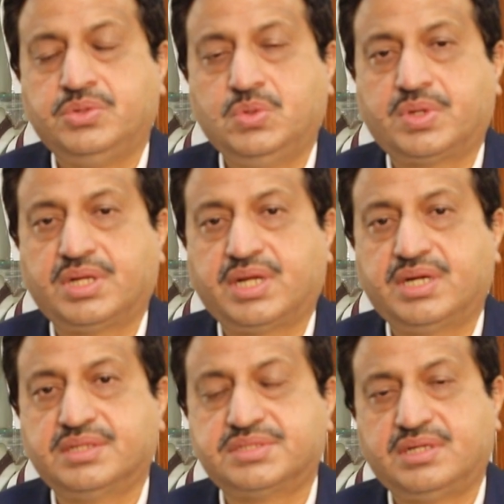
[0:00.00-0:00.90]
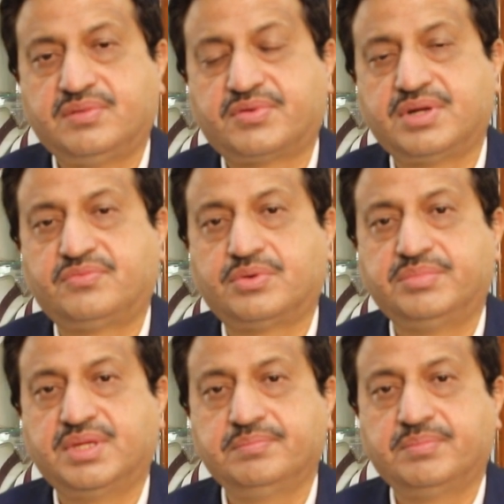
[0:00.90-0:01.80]
You can get a certificate
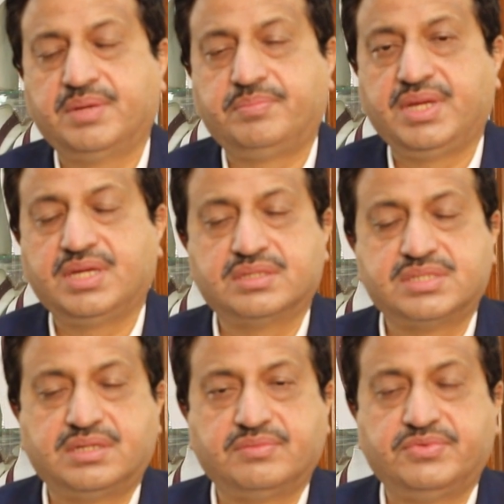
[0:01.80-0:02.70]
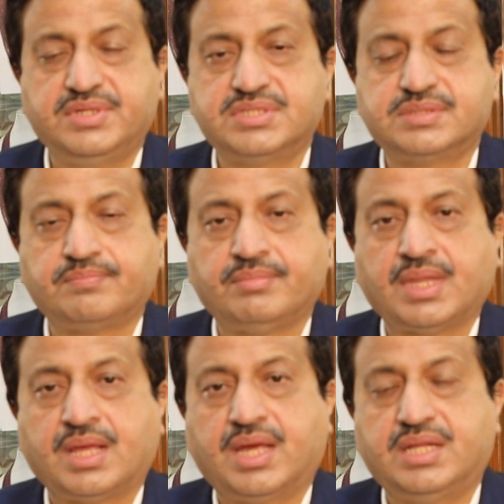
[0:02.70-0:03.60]
from them by paying a certain fees
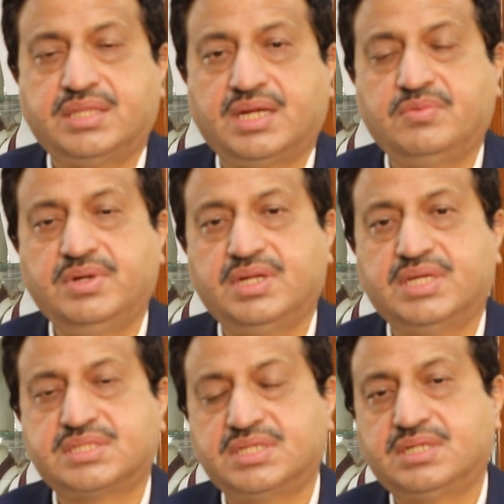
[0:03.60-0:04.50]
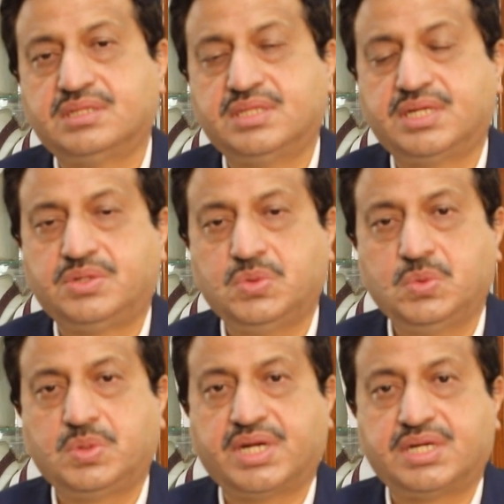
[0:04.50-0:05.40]
and that will ascertain that
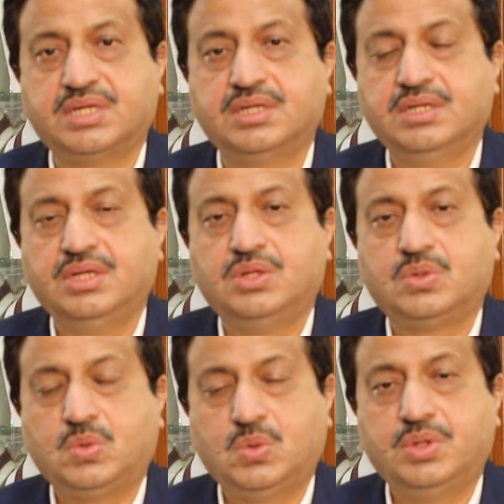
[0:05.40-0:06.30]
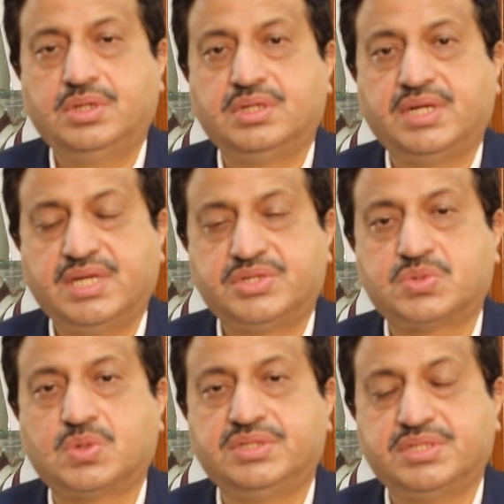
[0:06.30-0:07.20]
you get a good
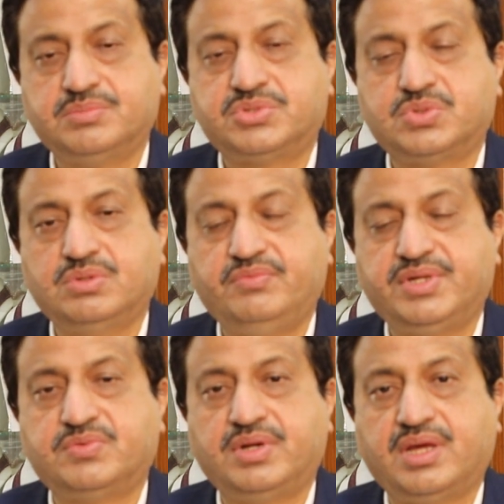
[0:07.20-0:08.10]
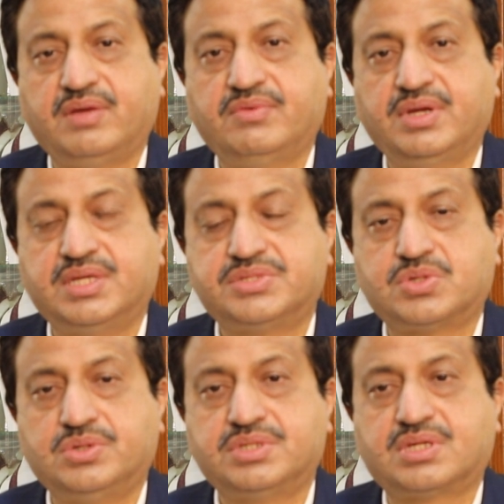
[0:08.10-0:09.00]
natural gemstone which will have a
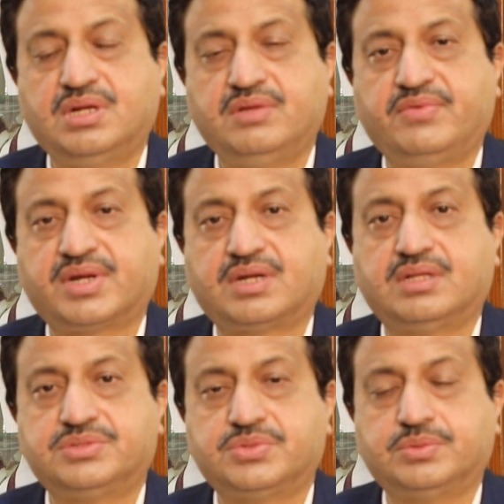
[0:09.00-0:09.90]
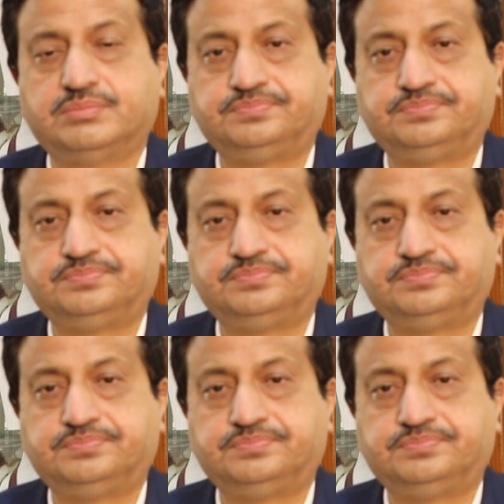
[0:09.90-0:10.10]
astrological effect also.